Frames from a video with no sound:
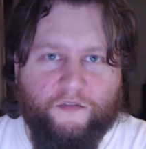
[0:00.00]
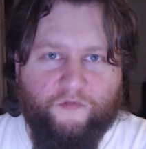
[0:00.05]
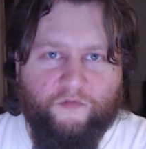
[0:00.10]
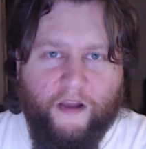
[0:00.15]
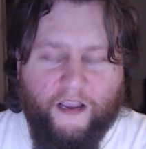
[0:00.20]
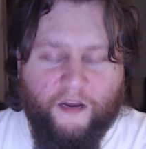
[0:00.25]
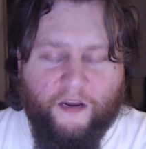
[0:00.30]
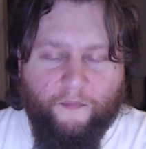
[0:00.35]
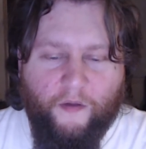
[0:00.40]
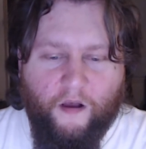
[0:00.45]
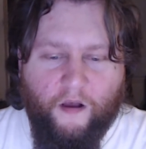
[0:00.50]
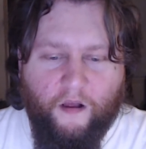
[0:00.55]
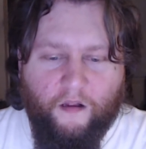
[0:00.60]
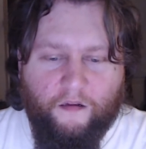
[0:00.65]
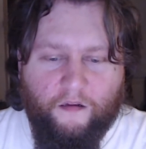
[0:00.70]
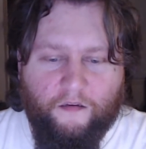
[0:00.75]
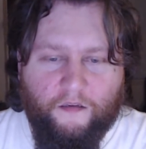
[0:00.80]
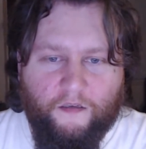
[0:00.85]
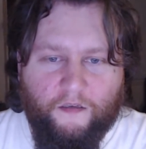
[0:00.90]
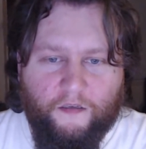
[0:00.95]
Dragon
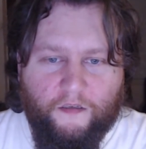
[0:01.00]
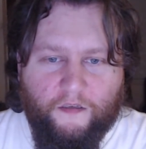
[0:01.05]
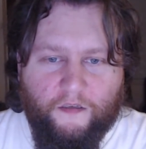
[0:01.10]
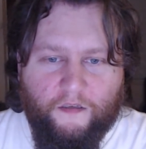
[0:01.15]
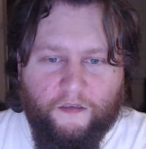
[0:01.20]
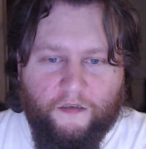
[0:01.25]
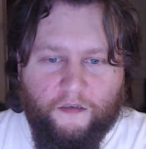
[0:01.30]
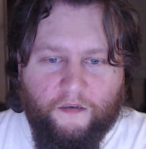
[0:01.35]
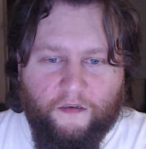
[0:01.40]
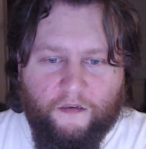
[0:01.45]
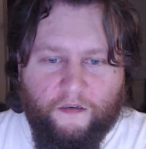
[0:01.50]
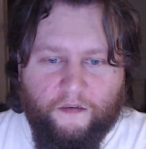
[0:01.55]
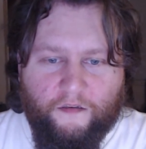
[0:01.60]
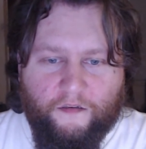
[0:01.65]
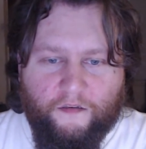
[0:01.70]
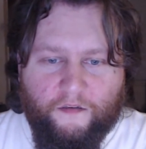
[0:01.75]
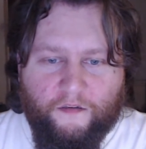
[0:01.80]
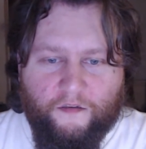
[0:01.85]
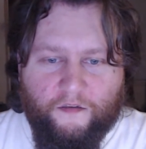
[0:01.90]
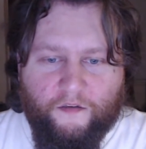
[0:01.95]
Ball
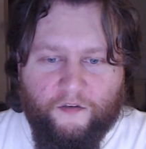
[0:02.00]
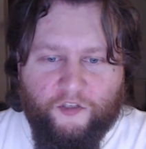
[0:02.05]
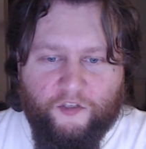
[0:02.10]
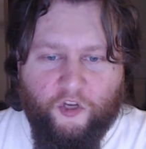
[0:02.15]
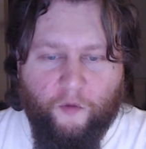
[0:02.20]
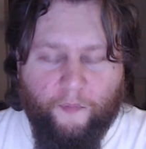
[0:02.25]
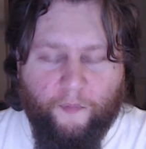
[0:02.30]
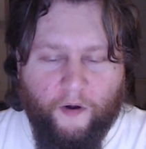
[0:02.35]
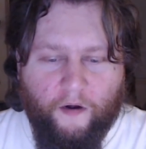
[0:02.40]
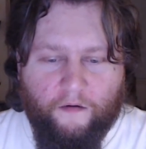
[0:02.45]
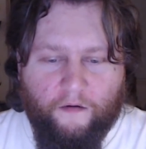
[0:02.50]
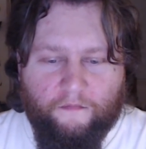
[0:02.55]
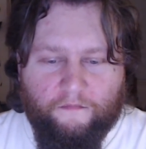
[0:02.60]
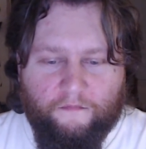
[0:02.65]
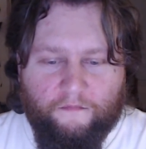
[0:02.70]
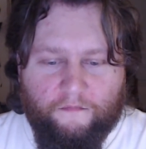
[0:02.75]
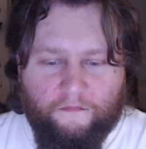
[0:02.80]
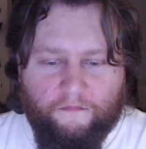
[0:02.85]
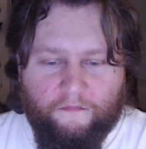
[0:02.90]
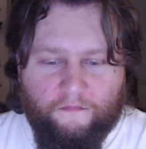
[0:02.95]
Super.
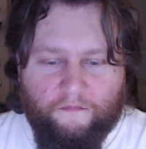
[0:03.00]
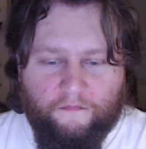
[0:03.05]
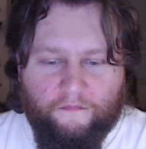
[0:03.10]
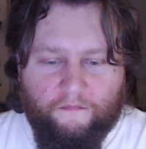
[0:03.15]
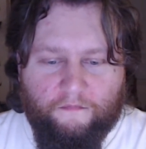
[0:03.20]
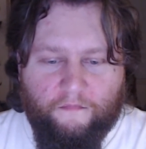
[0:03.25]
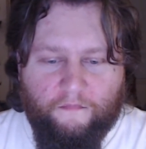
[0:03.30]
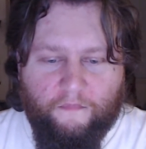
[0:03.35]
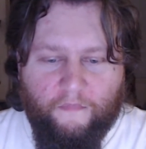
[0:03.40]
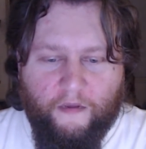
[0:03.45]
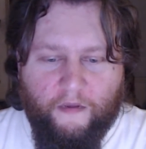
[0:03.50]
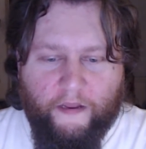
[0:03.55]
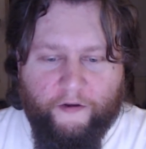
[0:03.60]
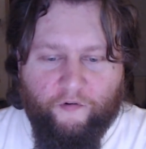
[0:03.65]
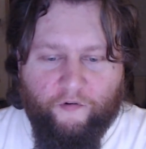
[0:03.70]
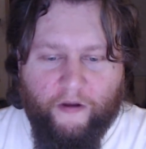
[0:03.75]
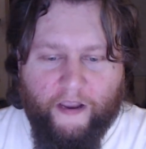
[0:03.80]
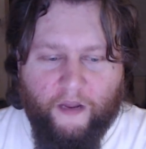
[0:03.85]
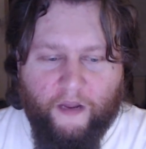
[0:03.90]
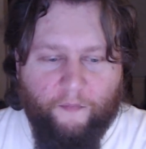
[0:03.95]

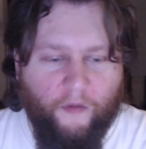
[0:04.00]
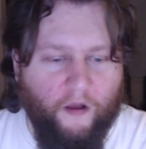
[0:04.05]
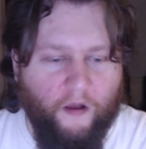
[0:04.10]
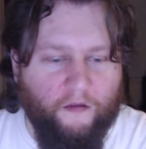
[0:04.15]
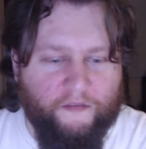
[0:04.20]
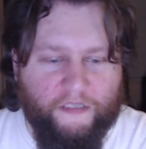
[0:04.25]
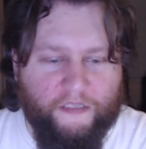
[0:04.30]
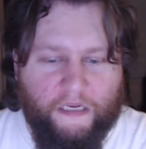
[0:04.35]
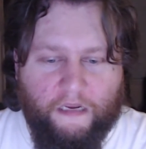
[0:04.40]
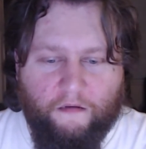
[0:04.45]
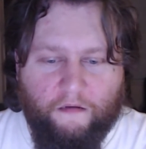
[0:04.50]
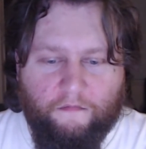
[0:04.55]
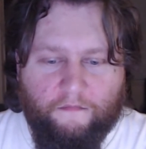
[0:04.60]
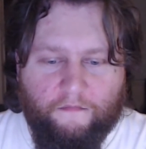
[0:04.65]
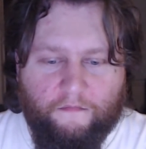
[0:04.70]
and Dragon Ball Z.